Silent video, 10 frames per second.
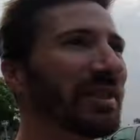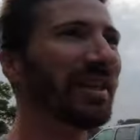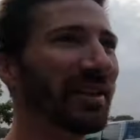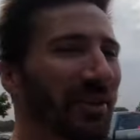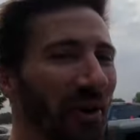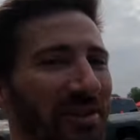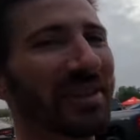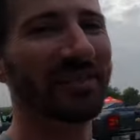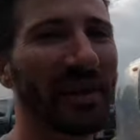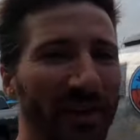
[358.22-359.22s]
Just get the cars
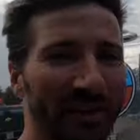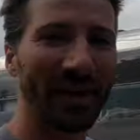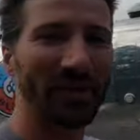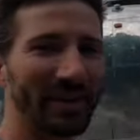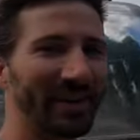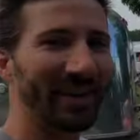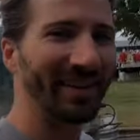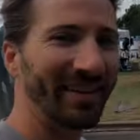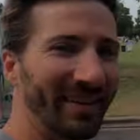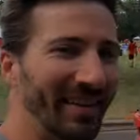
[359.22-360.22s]
unveiled and everything.